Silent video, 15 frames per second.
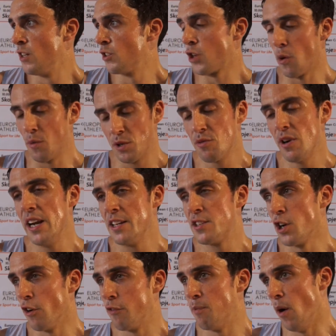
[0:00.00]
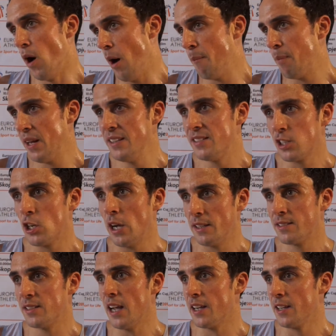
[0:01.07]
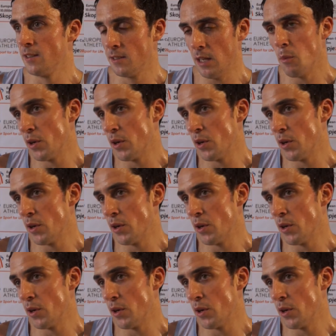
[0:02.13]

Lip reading: So it was really tough, but I'm pleased to get second.